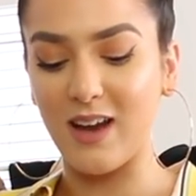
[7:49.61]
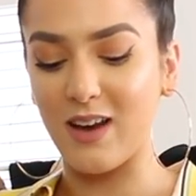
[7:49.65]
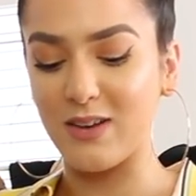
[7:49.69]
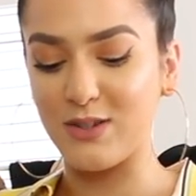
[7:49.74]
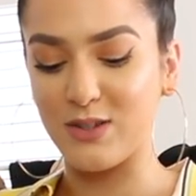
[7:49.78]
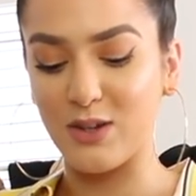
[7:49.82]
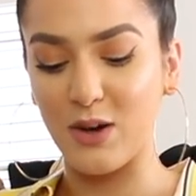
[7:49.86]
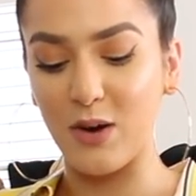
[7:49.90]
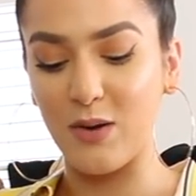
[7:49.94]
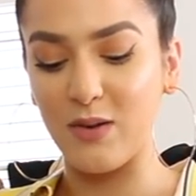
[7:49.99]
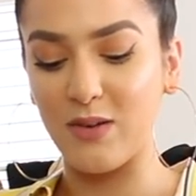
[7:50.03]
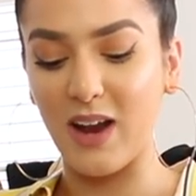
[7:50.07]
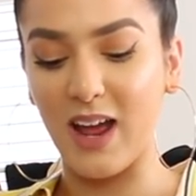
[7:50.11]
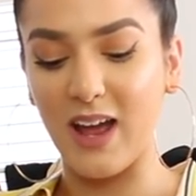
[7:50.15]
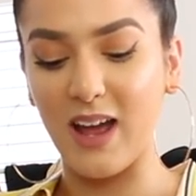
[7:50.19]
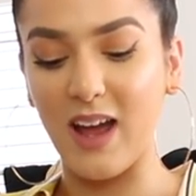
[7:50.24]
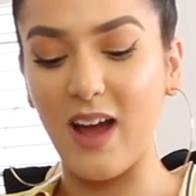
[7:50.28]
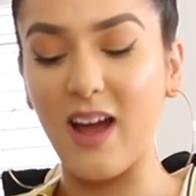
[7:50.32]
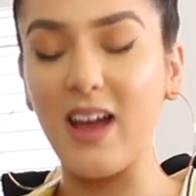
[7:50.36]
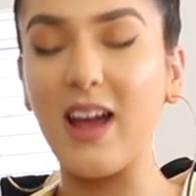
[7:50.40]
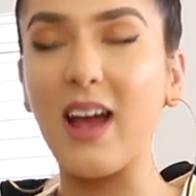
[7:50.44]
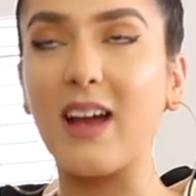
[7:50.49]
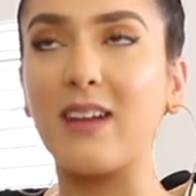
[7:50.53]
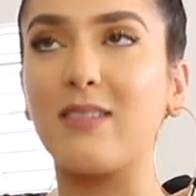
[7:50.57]
I do
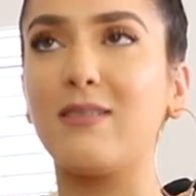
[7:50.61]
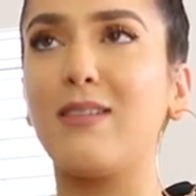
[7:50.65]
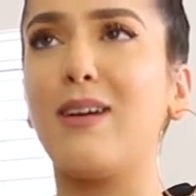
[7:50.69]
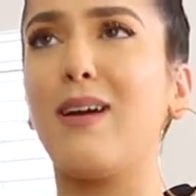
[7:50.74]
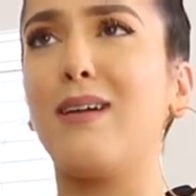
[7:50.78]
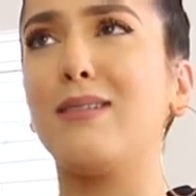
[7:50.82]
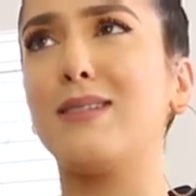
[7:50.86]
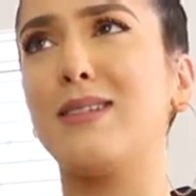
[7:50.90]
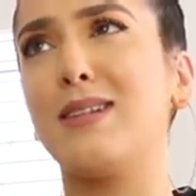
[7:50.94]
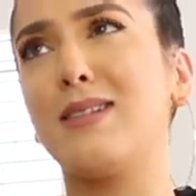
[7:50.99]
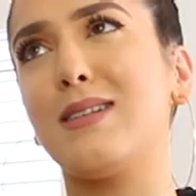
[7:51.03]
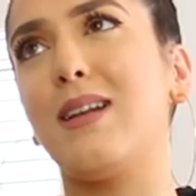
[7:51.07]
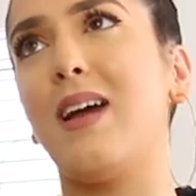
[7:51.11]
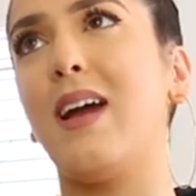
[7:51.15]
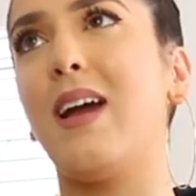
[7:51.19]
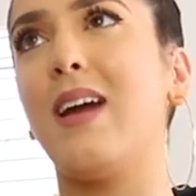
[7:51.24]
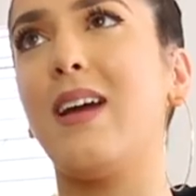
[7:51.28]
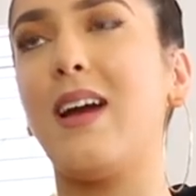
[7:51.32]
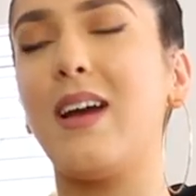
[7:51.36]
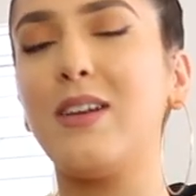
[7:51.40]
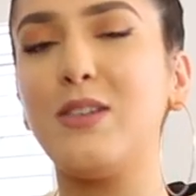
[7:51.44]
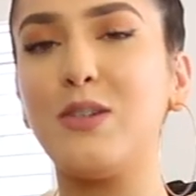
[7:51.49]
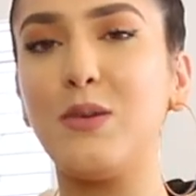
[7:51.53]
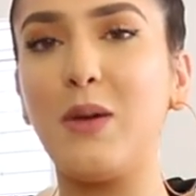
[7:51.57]

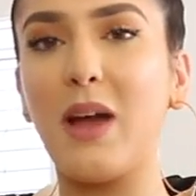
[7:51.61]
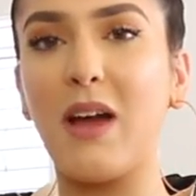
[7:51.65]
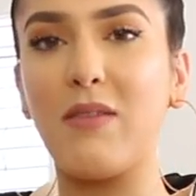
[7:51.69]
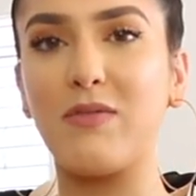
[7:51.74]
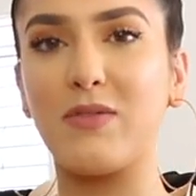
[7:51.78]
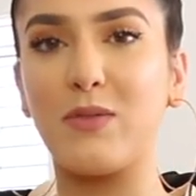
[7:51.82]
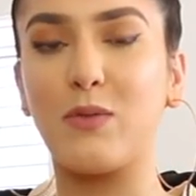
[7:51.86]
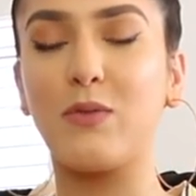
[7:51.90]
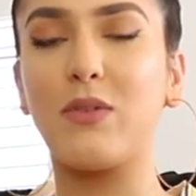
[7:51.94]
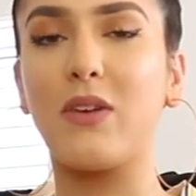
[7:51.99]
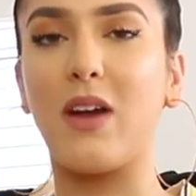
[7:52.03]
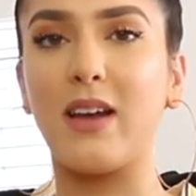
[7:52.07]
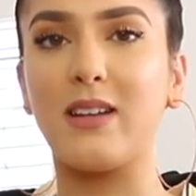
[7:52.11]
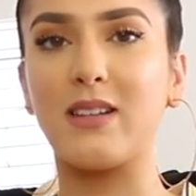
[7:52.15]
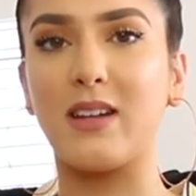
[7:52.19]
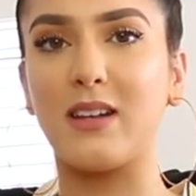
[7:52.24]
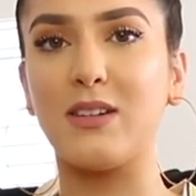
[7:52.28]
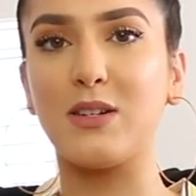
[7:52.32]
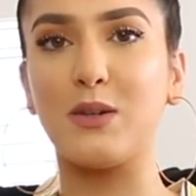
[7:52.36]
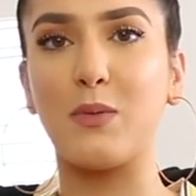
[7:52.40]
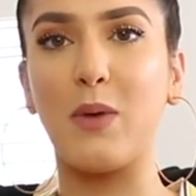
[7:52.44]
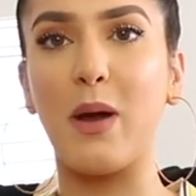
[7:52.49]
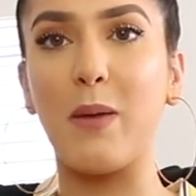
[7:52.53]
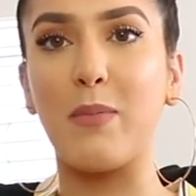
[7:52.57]
have nice
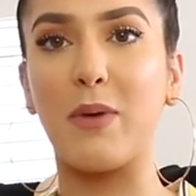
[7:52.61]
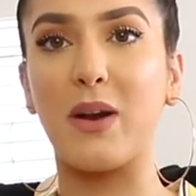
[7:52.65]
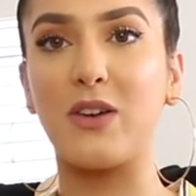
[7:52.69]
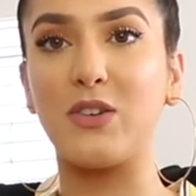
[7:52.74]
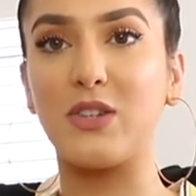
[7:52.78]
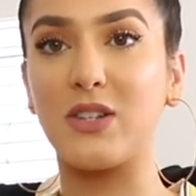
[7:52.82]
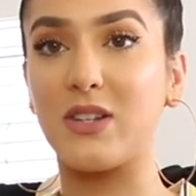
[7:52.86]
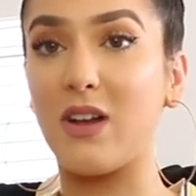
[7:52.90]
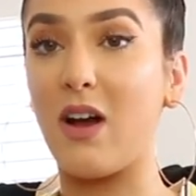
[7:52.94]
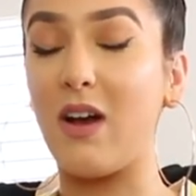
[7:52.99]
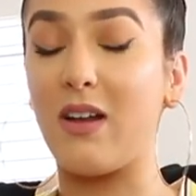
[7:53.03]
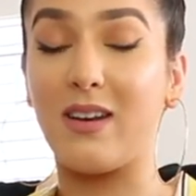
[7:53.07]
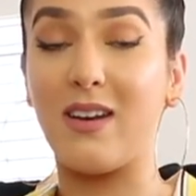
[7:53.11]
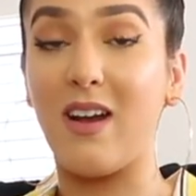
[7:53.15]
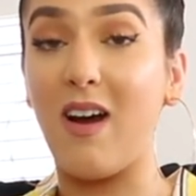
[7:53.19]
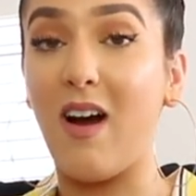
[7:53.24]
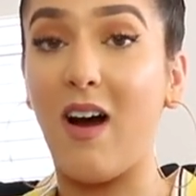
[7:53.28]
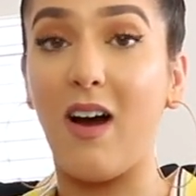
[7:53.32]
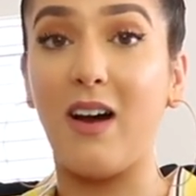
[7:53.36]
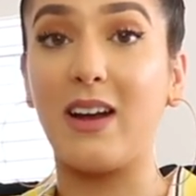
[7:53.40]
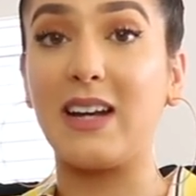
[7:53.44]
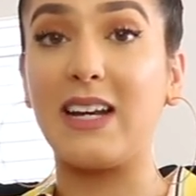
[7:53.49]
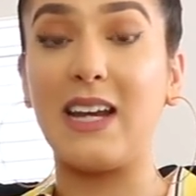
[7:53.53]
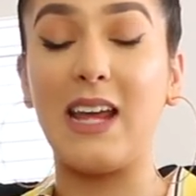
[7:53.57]
underwear, but I just
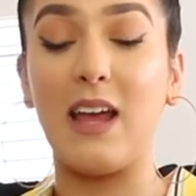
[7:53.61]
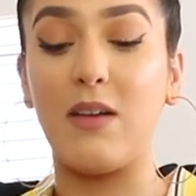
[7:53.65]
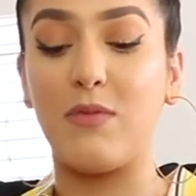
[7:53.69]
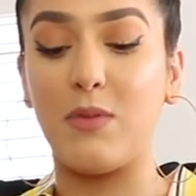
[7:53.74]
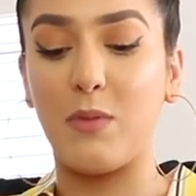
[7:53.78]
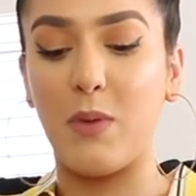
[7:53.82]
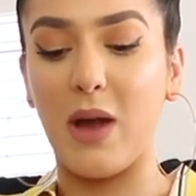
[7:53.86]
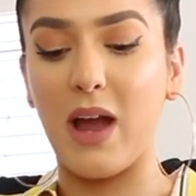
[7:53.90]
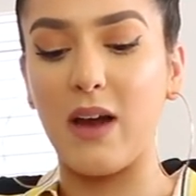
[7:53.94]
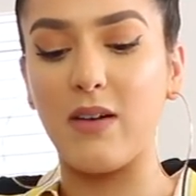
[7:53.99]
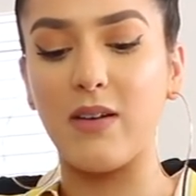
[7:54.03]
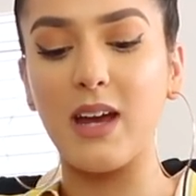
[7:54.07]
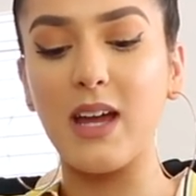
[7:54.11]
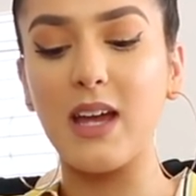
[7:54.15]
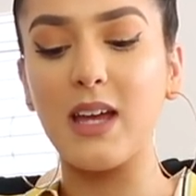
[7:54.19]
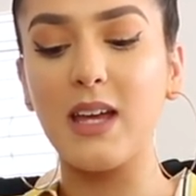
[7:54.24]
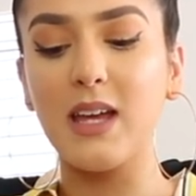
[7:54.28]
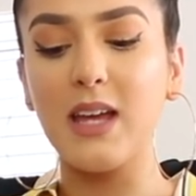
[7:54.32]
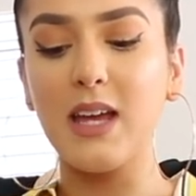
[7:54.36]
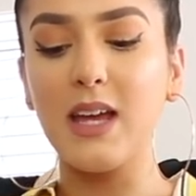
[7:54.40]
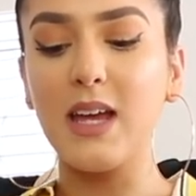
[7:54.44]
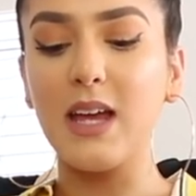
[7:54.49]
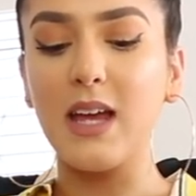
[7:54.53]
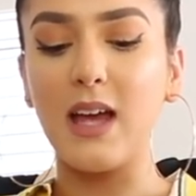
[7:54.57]
hardly ever wear it.